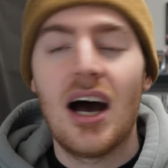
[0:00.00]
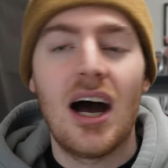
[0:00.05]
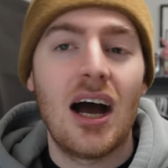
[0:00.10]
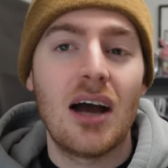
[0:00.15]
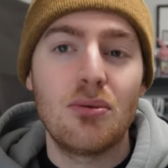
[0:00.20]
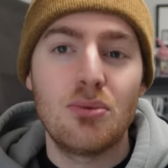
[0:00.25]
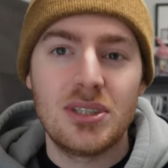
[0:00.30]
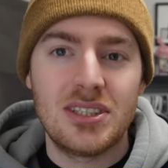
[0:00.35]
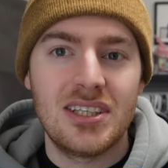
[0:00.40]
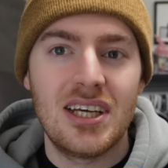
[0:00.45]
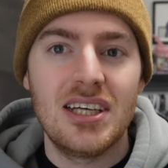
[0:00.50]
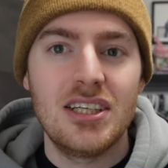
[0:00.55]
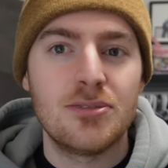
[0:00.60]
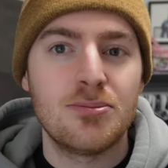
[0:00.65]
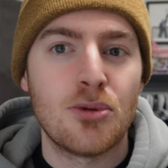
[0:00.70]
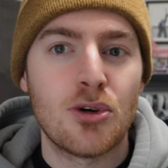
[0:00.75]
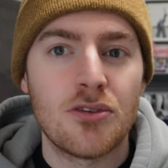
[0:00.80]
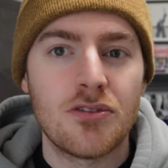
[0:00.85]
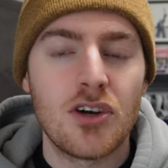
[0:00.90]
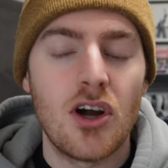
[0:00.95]
I would say he's
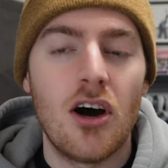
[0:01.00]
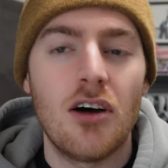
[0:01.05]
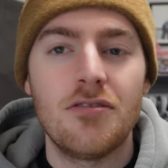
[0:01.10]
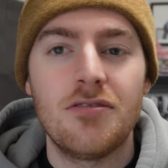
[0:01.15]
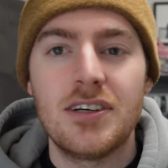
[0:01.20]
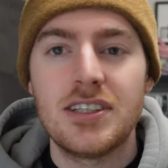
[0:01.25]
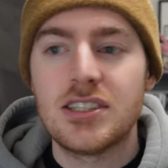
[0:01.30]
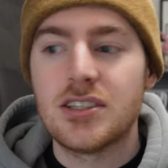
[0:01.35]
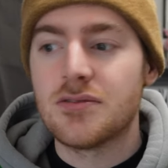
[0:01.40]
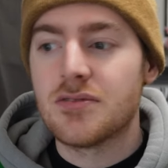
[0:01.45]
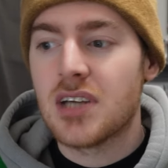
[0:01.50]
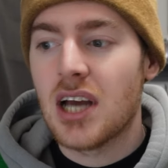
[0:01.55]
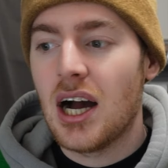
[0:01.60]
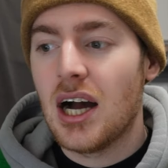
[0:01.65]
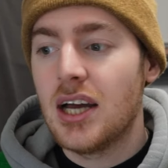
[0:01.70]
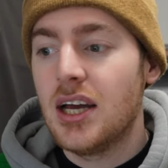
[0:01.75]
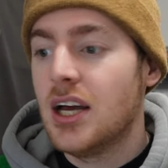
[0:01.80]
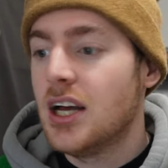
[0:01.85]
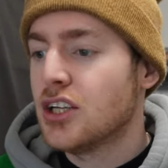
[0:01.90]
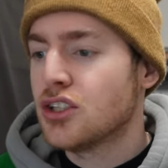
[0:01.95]
more of an offensive
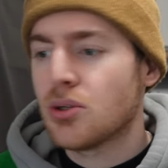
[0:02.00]
guy.